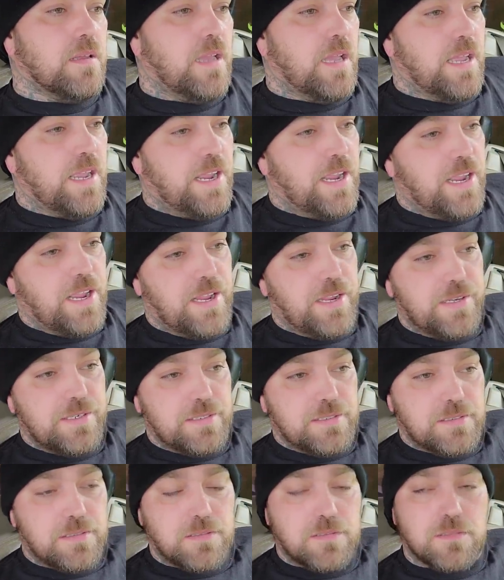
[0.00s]

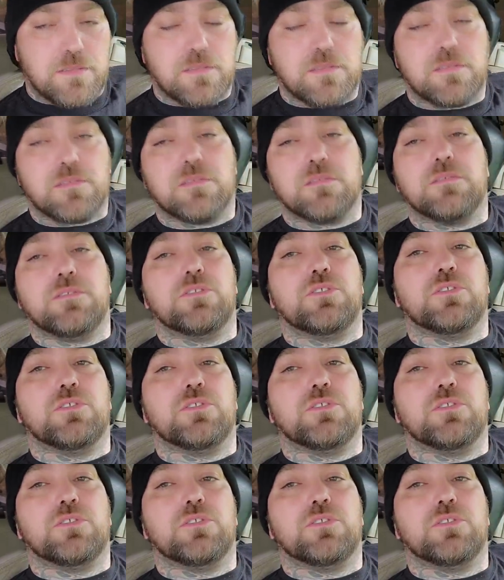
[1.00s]
and, you